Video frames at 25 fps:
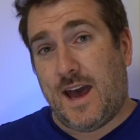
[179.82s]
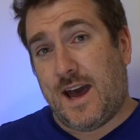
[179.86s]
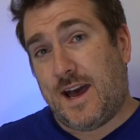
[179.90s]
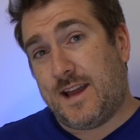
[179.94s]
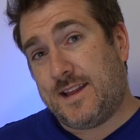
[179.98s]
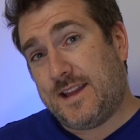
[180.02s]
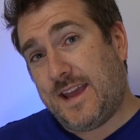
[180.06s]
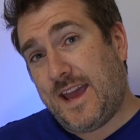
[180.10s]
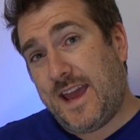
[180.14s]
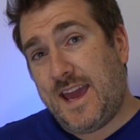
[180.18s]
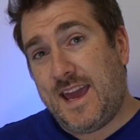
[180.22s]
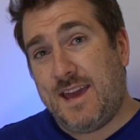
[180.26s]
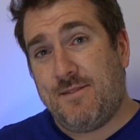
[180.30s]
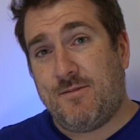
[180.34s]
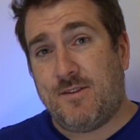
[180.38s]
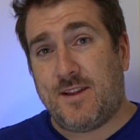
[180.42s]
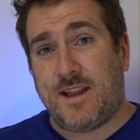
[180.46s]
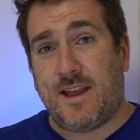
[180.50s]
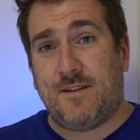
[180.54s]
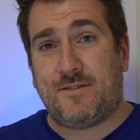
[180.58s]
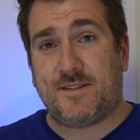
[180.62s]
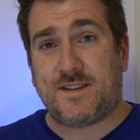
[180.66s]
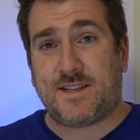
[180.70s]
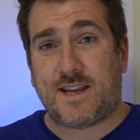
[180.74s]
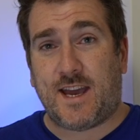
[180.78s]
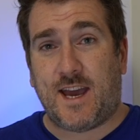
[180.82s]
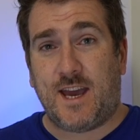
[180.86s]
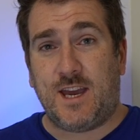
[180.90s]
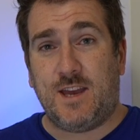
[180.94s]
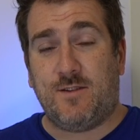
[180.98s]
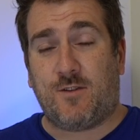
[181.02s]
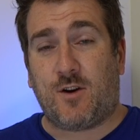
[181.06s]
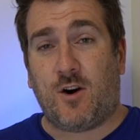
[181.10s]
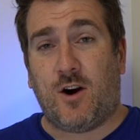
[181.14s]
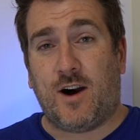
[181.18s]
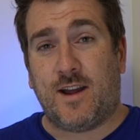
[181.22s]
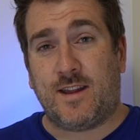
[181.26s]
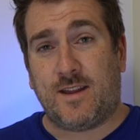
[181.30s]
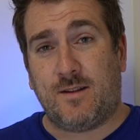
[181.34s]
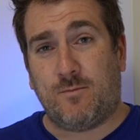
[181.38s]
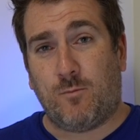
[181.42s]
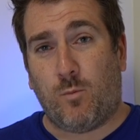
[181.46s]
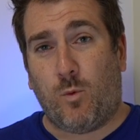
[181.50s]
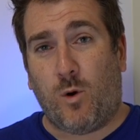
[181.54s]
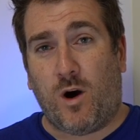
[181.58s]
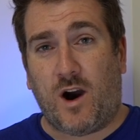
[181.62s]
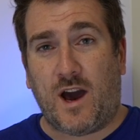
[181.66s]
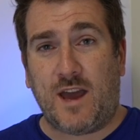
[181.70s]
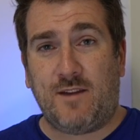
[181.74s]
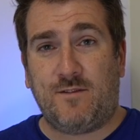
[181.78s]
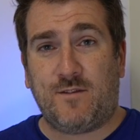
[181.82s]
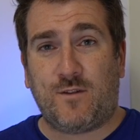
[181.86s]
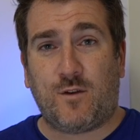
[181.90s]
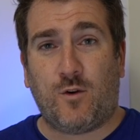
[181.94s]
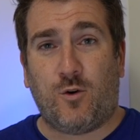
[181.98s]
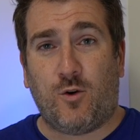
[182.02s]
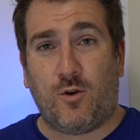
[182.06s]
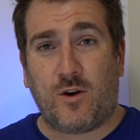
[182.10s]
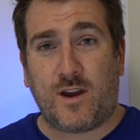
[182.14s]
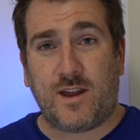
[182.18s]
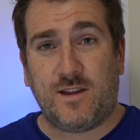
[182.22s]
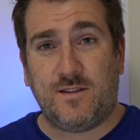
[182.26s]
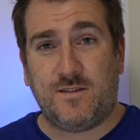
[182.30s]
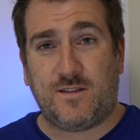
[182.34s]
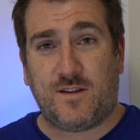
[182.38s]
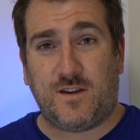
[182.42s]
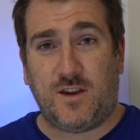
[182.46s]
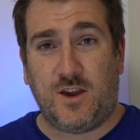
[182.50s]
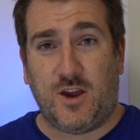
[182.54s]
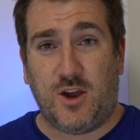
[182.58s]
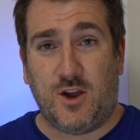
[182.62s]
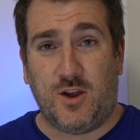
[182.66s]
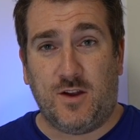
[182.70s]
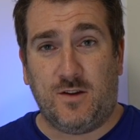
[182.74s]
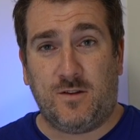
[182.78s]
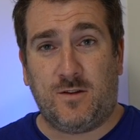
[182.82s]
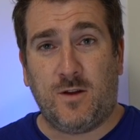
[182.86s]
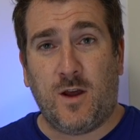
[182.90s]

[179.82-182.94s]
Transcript: And even if, say, you've got a wife talking to you,